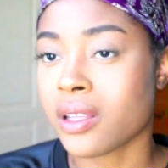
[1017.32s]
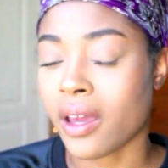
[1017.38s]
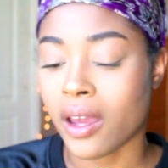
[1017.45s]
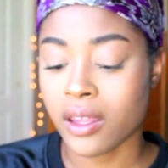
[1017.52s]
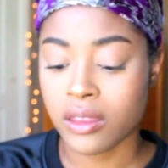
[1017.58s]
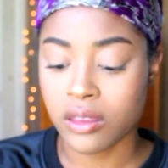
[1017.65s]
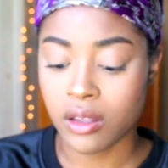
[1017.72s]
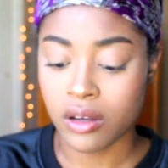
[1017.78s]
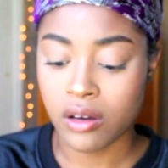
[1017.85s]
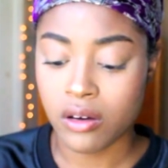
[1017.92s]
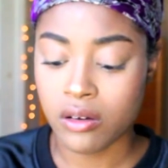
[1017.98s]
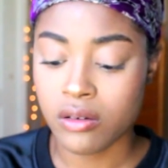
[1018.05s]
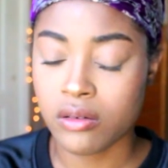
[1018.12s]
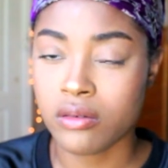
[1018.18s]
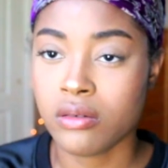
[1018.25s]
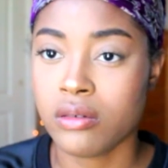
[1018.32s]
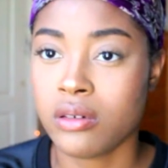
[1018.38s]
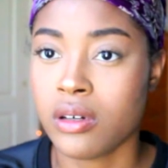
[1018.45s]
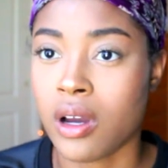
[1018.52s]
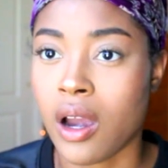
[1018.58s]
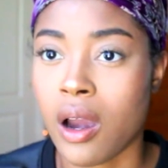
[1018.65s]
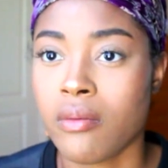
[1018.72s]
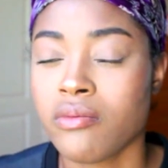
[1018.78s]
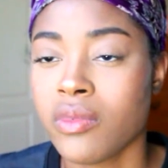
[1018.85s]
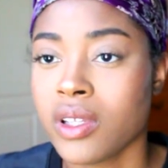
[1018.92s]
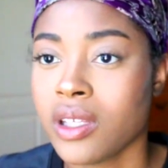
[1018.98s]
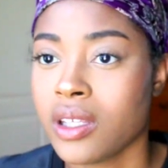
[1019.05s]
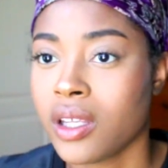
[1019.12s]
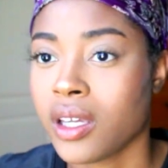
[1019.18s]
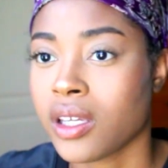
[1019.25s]
that though, I'm
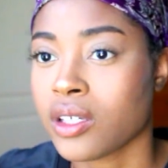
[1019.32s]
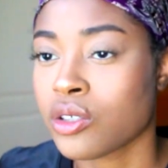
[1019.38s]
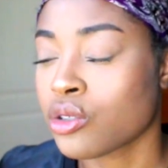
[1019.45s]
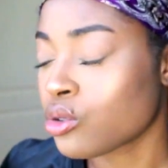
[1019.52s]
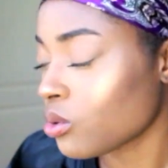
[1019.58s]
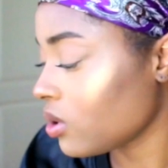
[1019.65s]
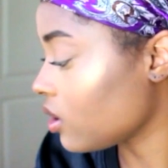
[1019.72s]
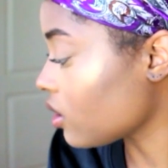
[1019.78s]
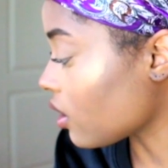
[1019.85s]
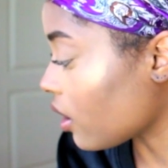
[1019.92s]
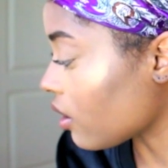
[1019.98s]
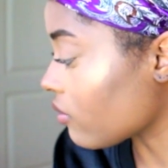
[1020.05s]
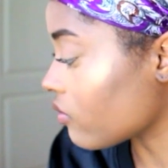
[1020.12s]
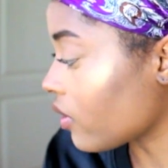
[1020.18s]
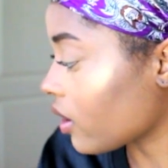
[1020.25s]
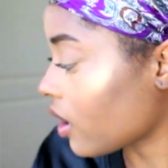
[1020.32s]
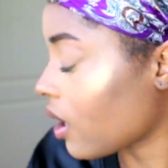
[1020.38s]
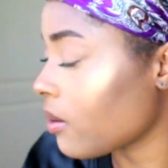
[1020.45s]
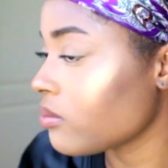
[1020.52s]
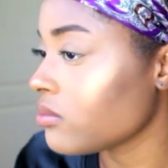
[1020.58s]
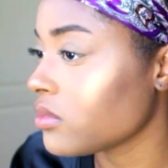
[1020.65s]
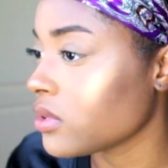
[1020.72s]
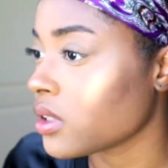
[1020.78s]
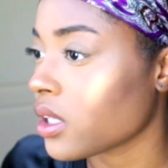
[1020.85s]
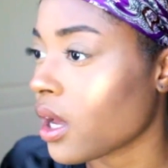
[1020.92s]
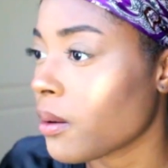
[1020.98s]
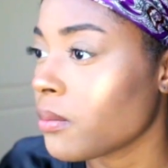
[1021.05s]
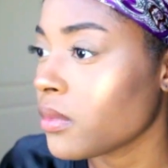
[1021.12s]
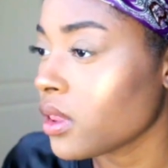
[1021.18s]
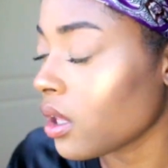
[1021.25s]
really like enjoying life. Like I'm
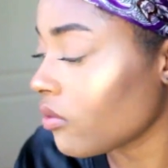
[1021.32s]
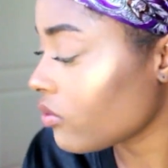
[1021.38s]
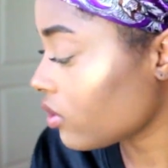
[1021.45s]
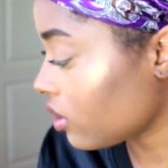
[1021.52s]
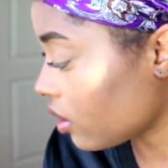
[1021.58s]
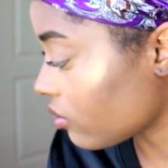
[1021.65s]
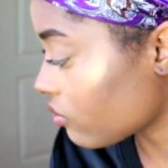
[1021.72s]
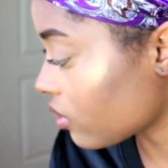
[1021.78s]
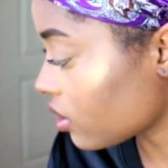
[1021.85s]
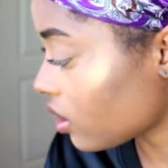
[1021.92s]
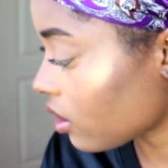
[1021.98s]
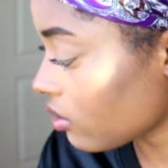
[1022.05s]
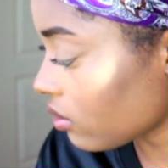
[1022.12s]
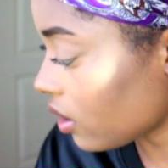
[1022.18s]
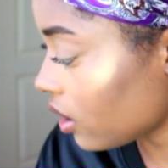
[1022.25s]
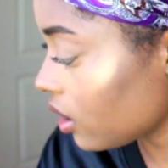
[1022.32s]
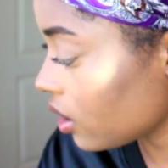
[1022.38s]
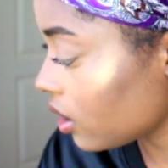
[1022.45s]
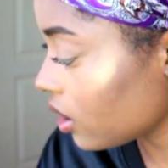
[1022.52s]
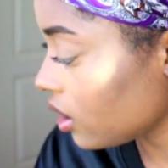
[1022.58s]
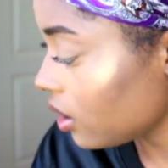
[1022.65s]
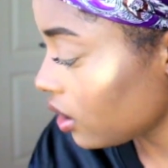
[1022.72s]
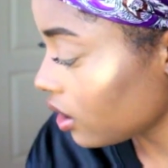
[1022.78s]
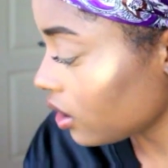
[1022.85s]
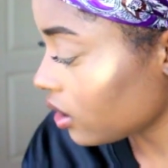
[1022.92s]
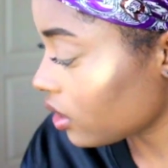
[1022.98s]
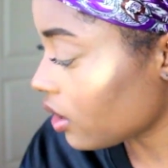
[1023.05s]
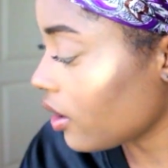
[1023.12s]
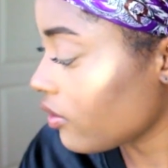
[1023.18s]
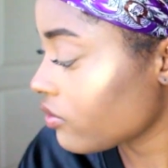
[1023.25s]
I'm loving life right now. Like
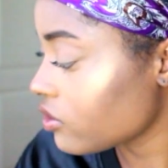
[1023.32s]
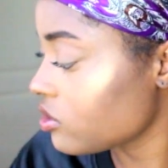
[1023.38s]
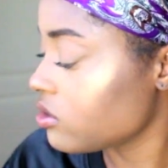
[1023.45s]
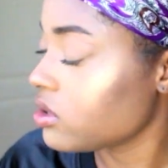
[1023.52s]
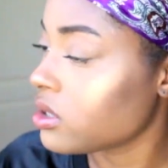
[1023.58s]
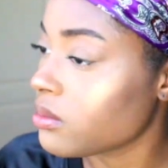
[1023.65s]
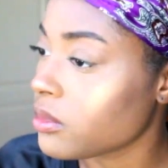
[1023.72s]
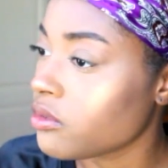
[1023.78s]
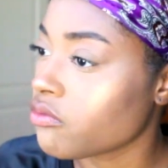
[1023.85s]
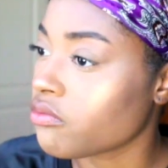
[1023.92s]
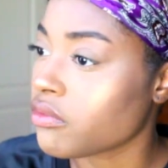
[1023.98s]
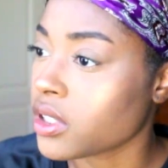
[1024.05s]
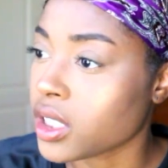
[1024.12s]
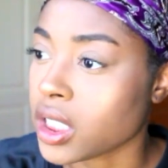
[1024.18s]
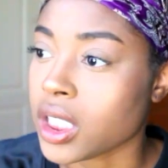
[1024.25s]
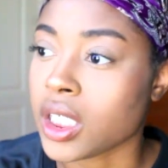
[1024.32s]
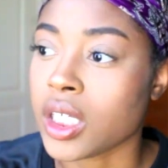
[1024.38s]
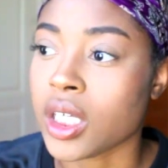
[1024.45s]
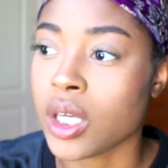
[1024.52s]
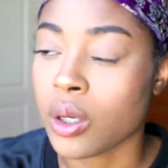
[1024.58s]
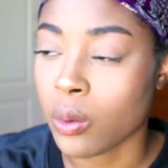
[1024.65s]
life is treating me really